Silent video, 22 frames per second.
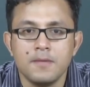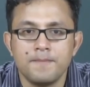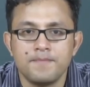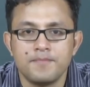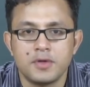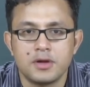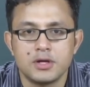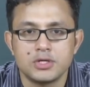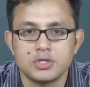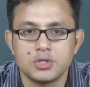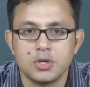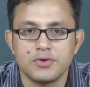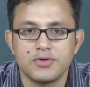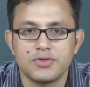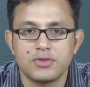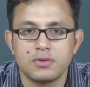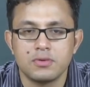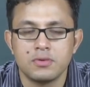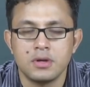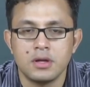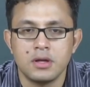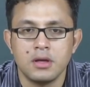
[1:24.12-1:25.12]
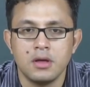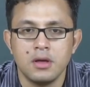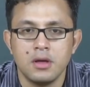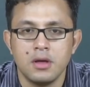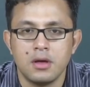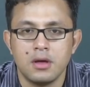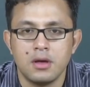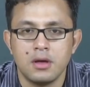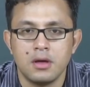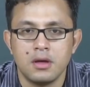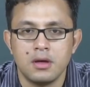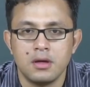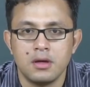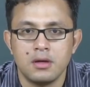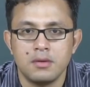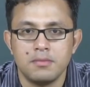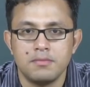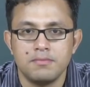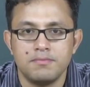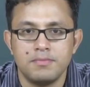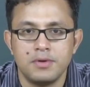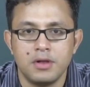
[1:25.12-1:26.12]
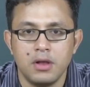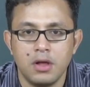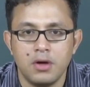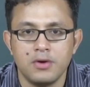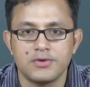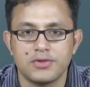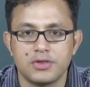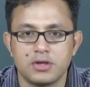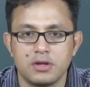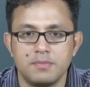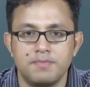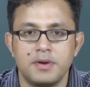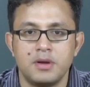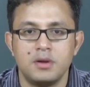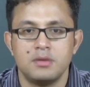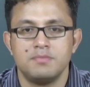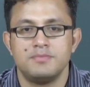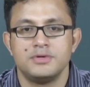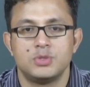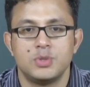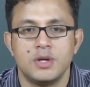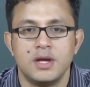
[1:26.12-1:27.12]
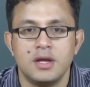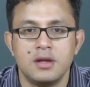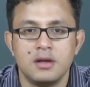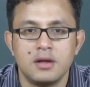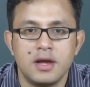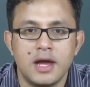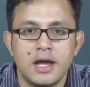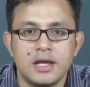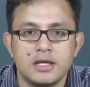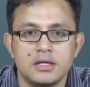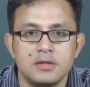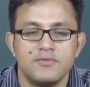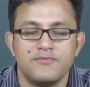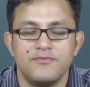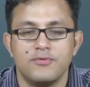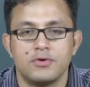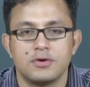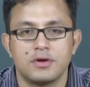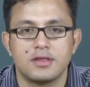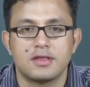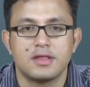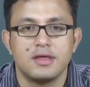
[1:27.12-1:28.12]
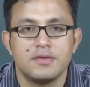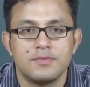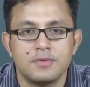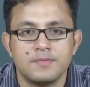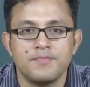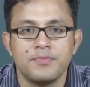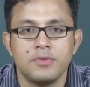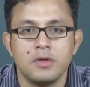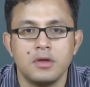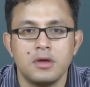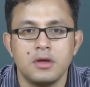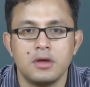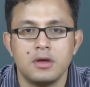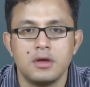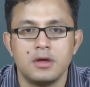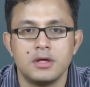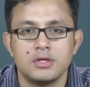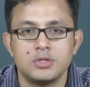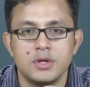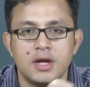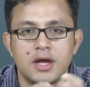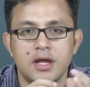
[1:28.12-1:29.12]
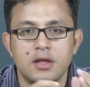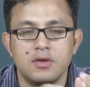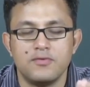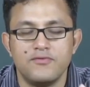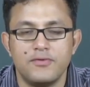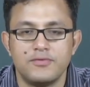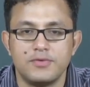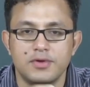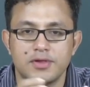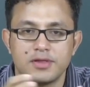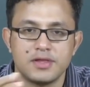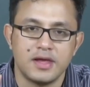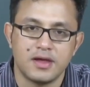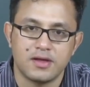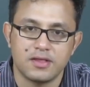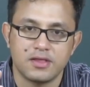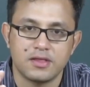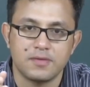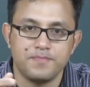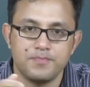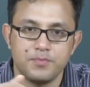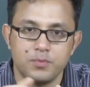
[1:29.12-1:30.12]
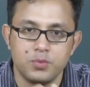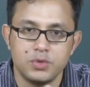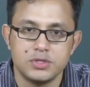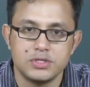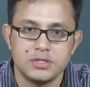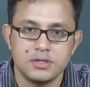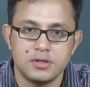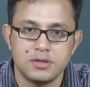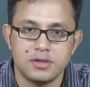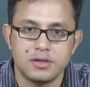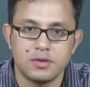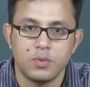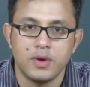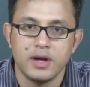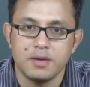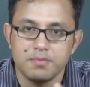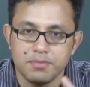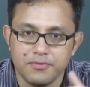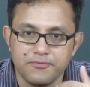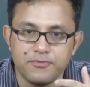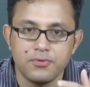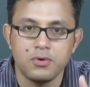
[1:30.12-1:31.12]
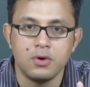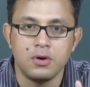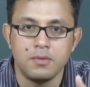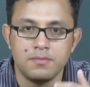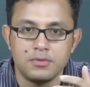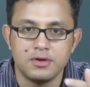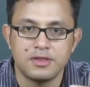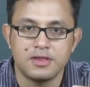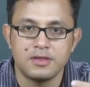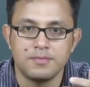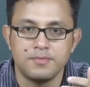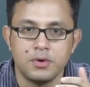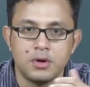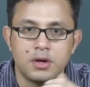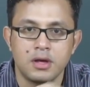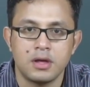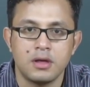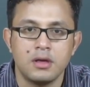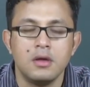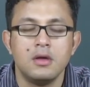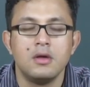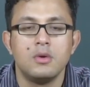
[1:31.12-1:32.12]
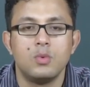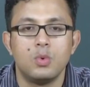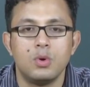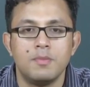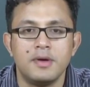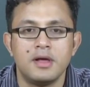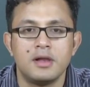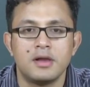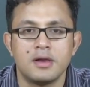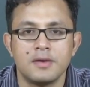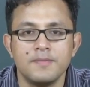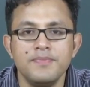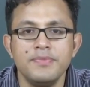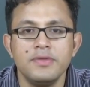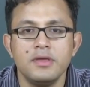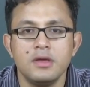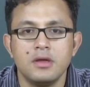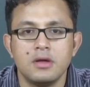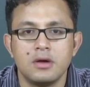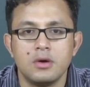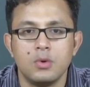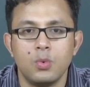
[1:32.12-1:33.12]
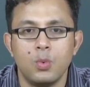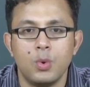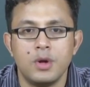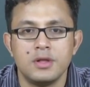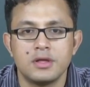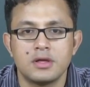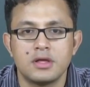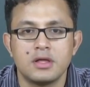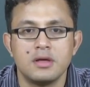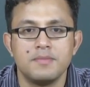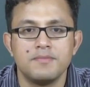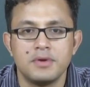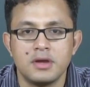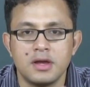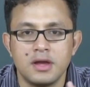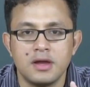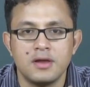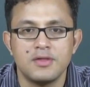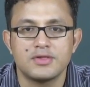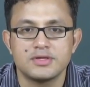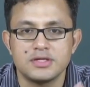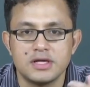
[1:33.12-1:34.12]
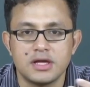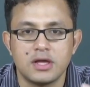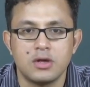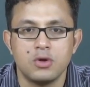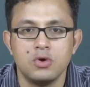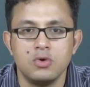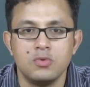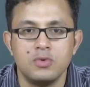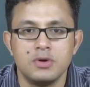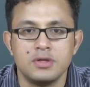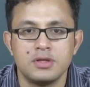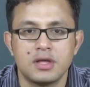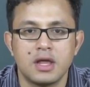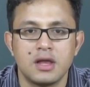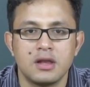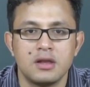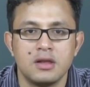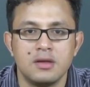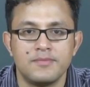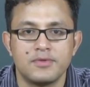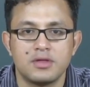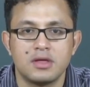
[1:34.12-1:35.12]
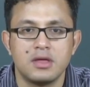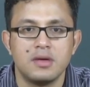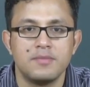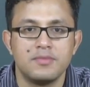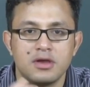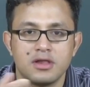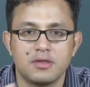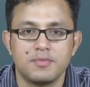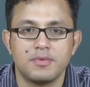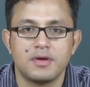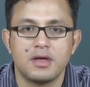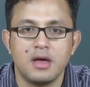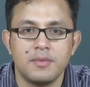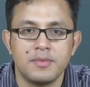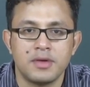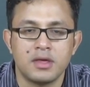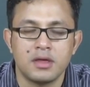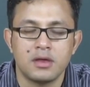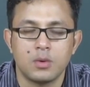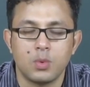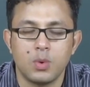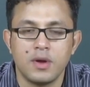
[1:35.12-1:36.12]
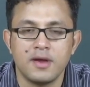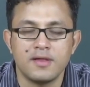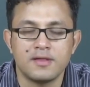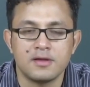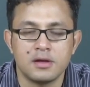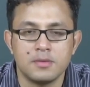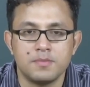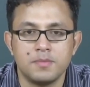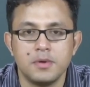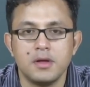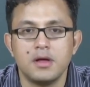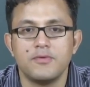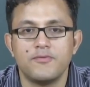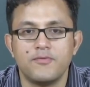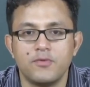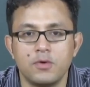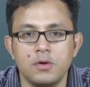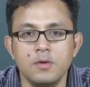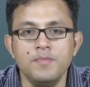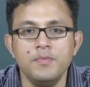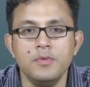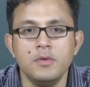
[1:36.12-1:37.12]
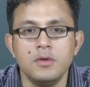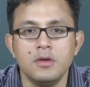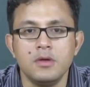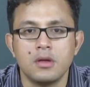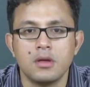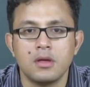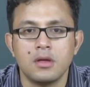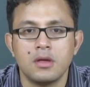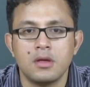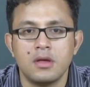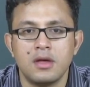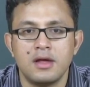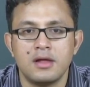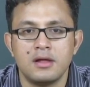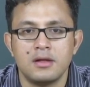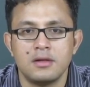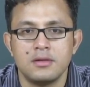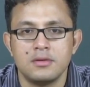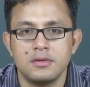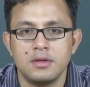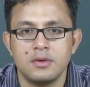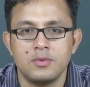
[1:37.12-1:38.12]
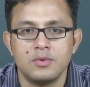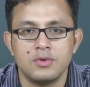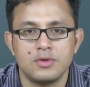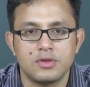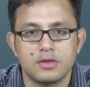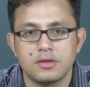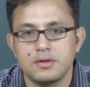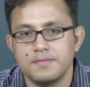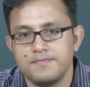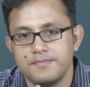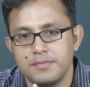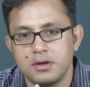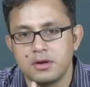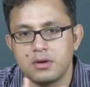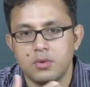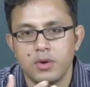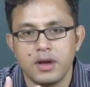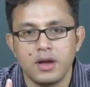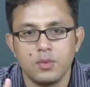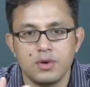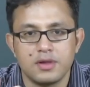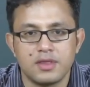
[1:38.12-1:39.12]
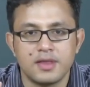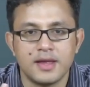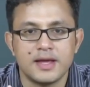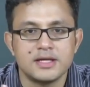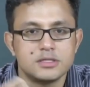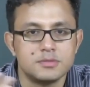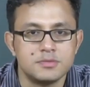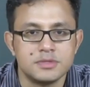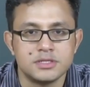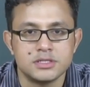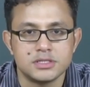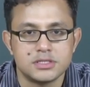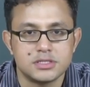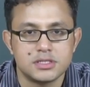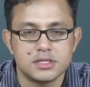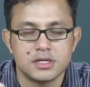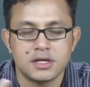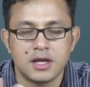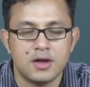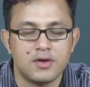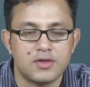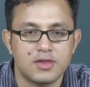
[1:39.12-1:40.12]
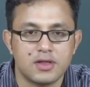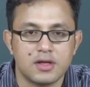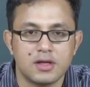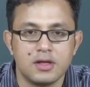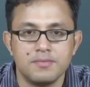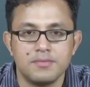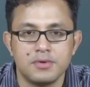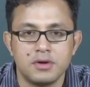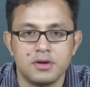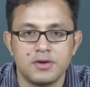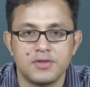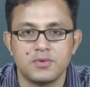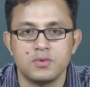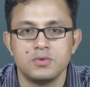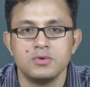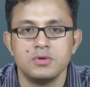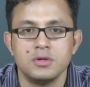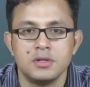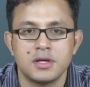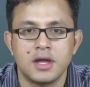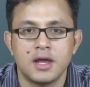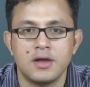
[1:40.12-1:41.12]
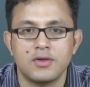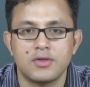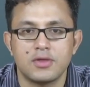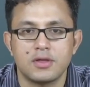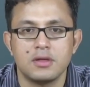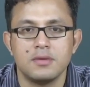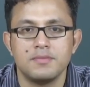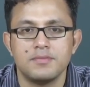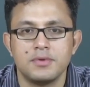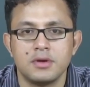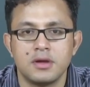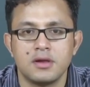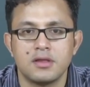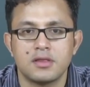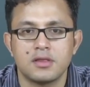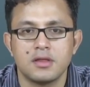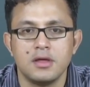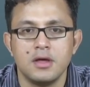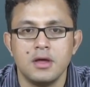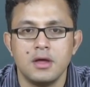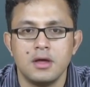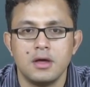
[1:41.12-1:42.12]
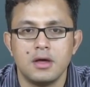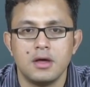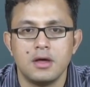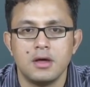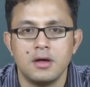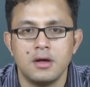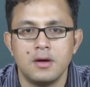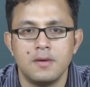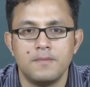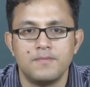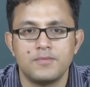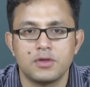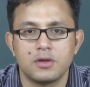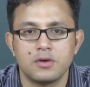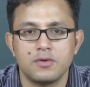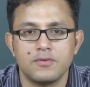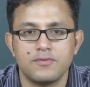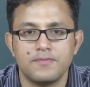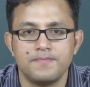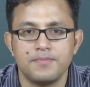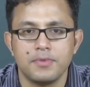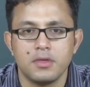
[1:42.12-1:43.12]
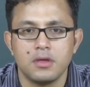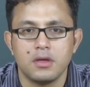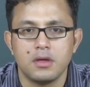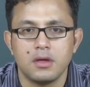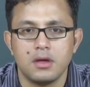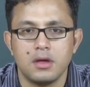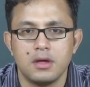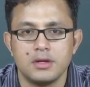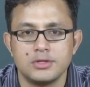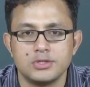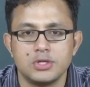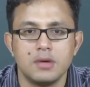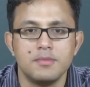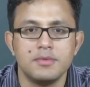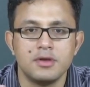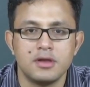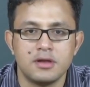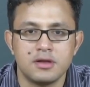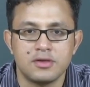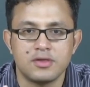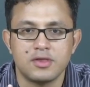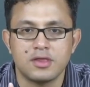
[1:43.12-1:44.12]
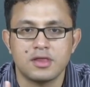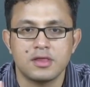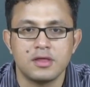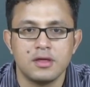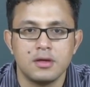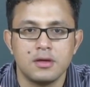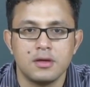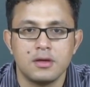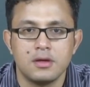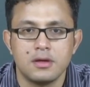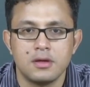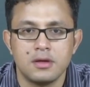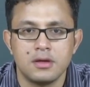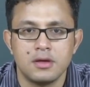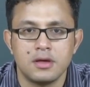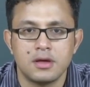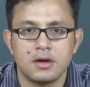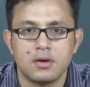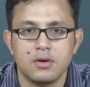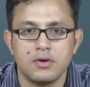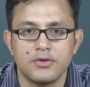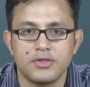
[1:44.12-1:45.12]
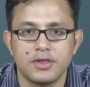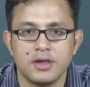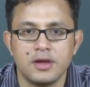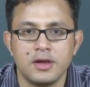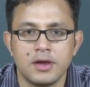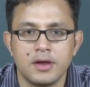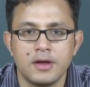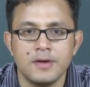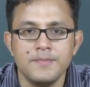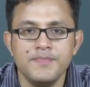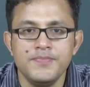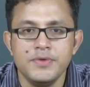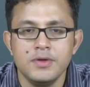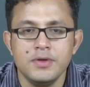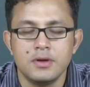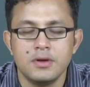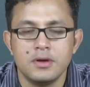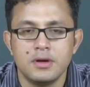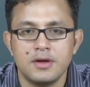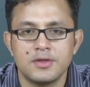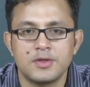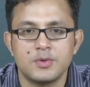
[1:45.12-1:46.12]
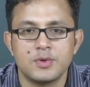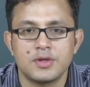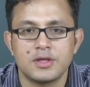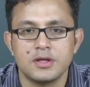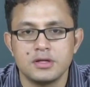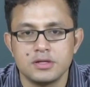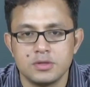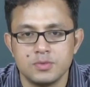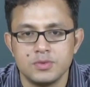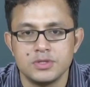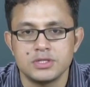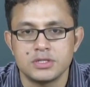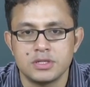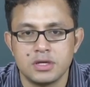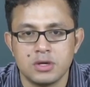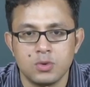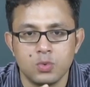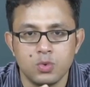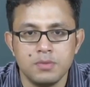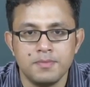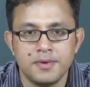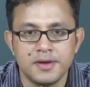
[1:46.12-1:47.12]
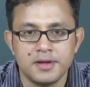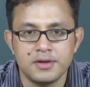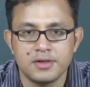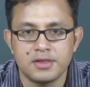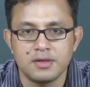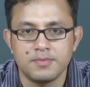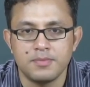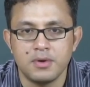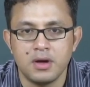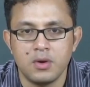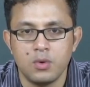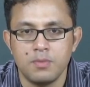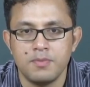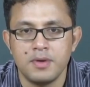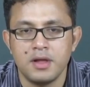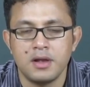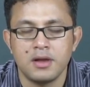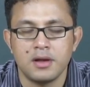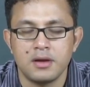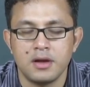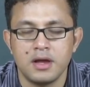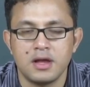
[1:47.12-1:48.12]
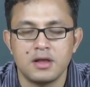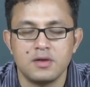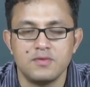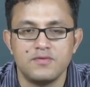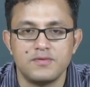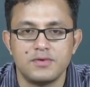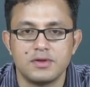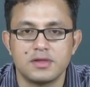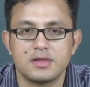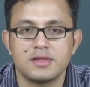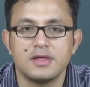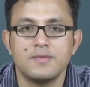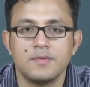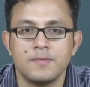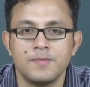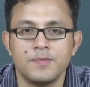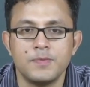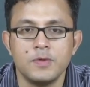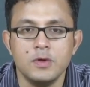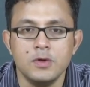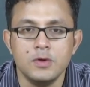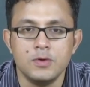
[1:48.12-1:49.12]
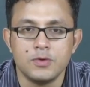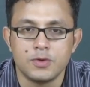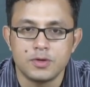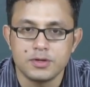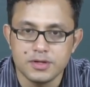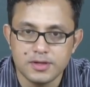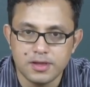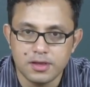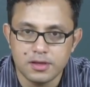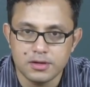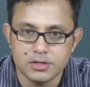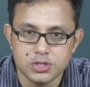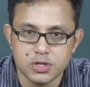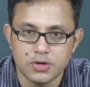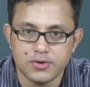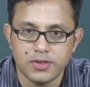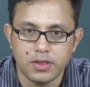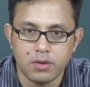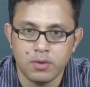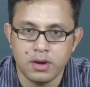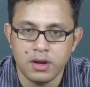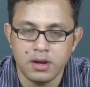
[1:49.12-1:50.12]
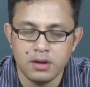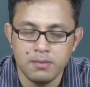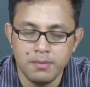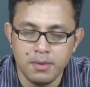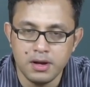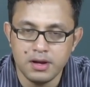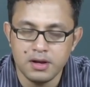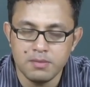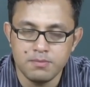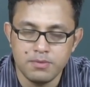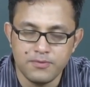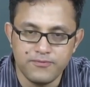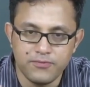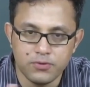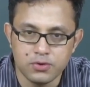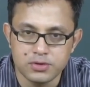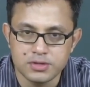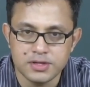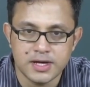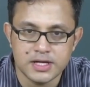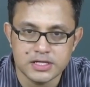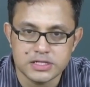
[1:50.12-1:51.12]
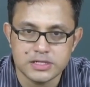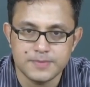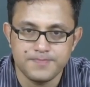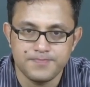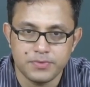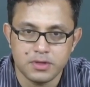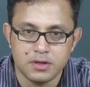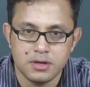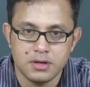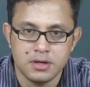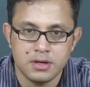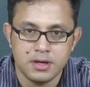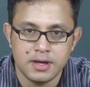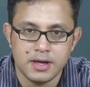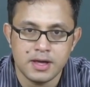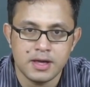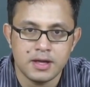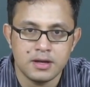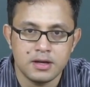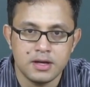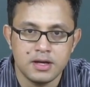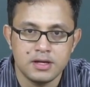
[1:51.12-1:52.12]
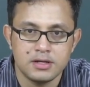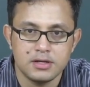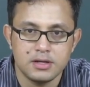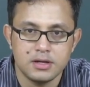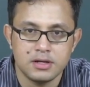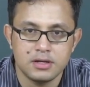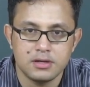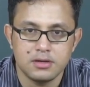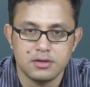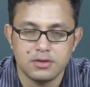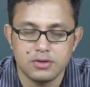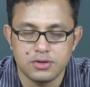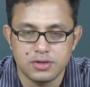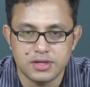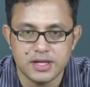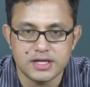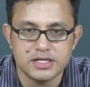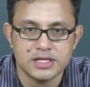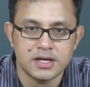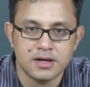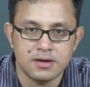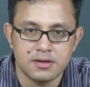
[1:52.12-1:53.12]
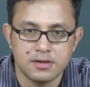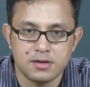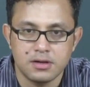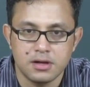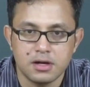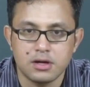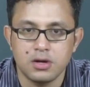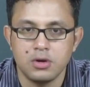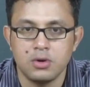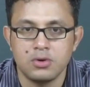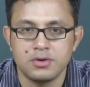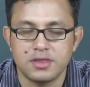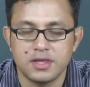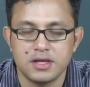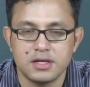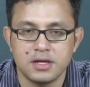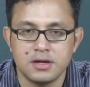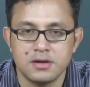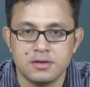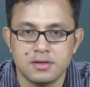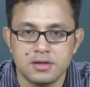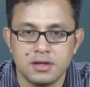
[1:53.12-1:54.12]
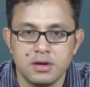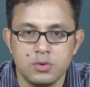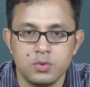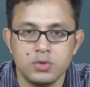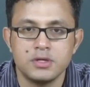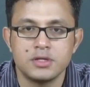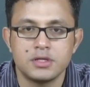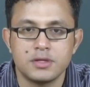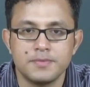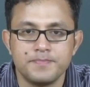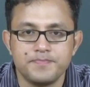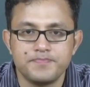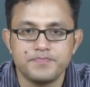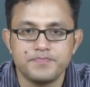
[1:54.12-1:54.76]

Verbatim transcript: that a short story uh, belongs to the period between 1847 uh, to 1856, which is right before the Sepoy Rebellion, when the company is taking over the kingdoms, the company is becoming increasingly powerful, uh, and there was a great resentment against the company's rule, against the company's sort of dominance uh, across India, as a result of which there will be the Sepoy Rebellion in 1857. So this is a short story immediately before that. Uh, and it, it, the setting is Lucknow, the setting is Awadh,